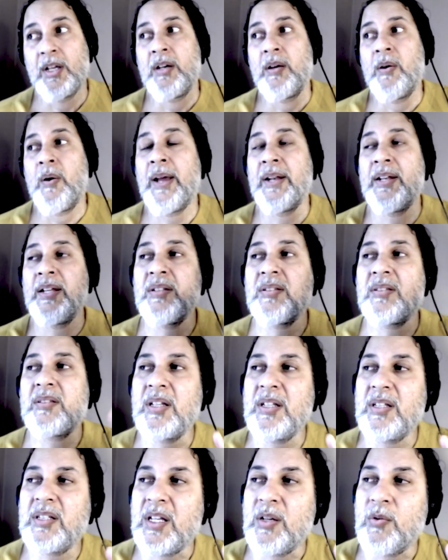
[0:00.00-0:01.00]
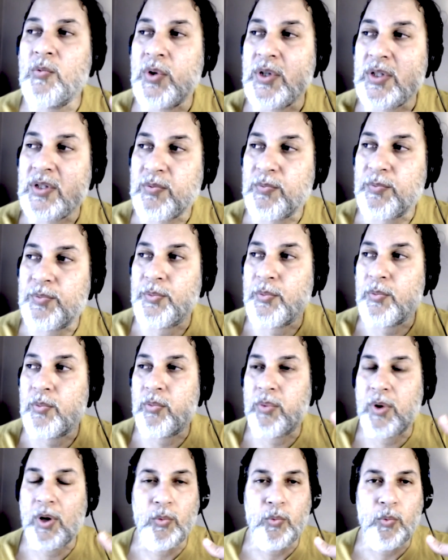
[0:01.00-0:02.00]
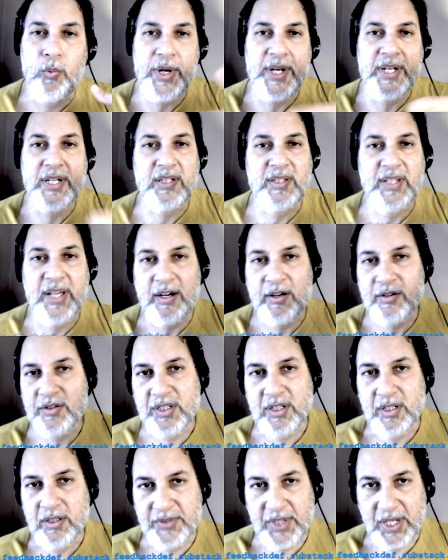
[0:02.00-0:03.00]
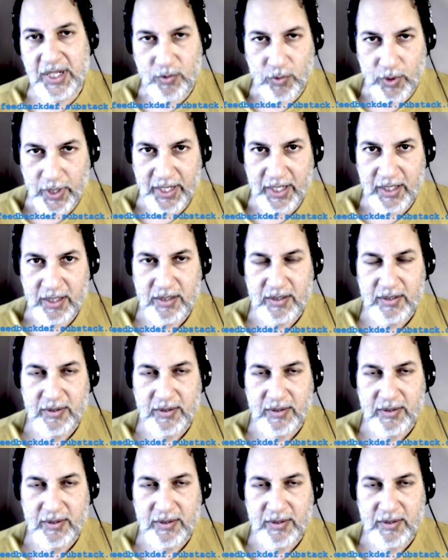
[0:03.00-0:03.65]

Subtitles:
And his thinking was, well, we did that ourselves anyway,